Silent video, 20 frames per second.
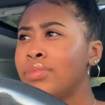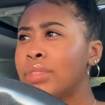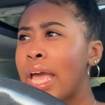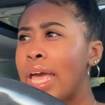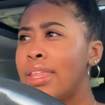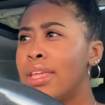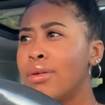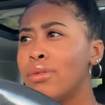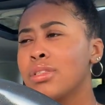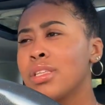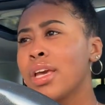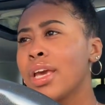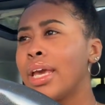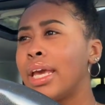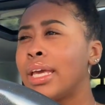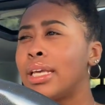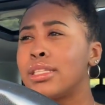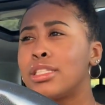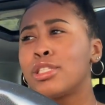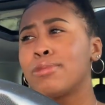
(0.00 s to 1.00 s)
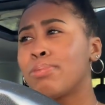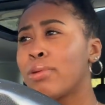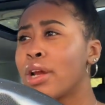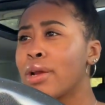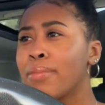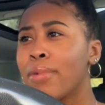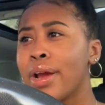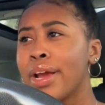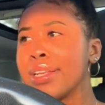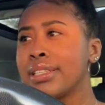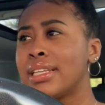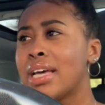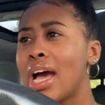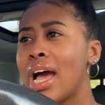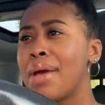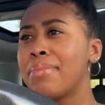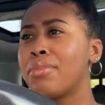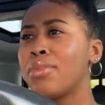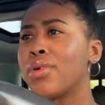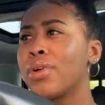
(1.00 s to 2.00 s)
and then it was like spring break
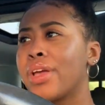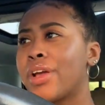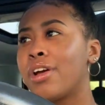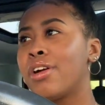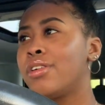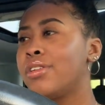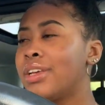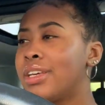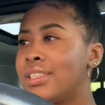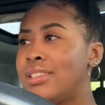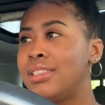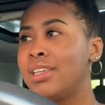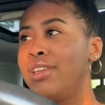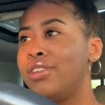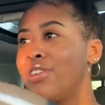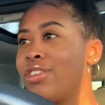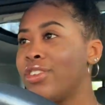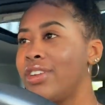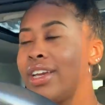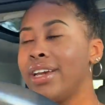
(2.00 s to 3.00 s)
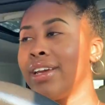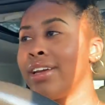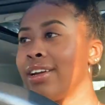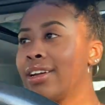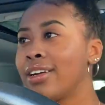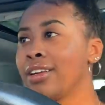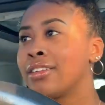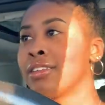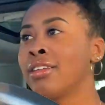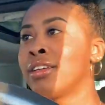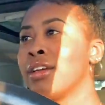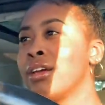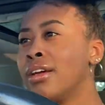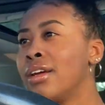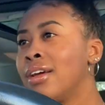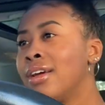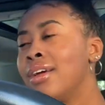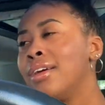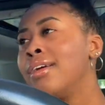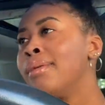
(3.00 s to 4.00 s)
time. We're like, oh, like senior year.
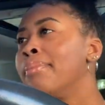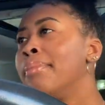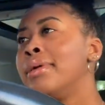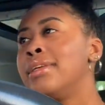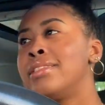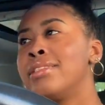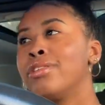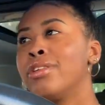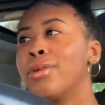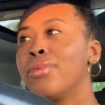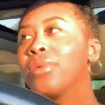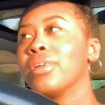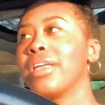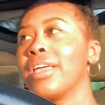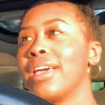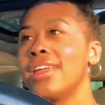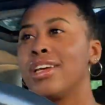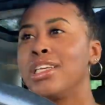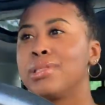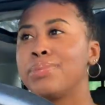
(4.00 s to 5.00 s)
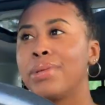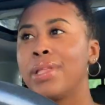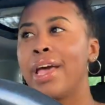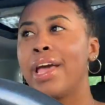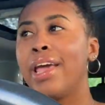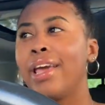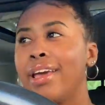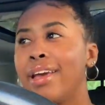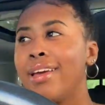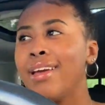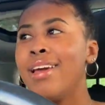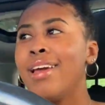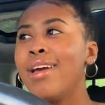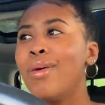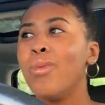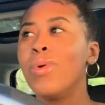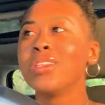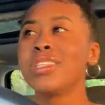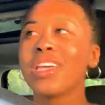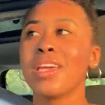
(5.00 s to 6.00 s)
But it still didn't really hit us. But like,
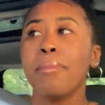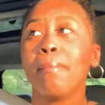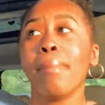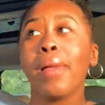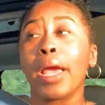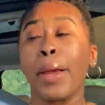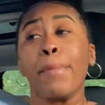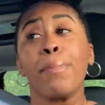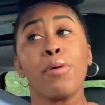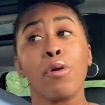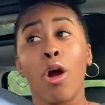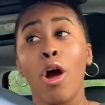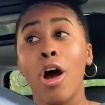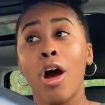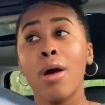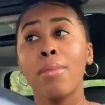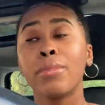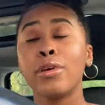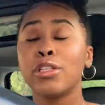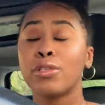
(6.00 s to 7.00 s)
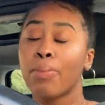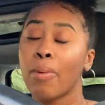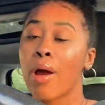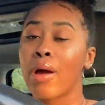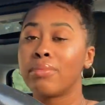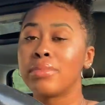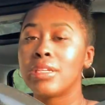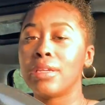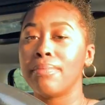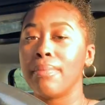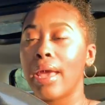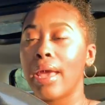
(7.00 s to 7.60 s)
once it like prom, because prom's in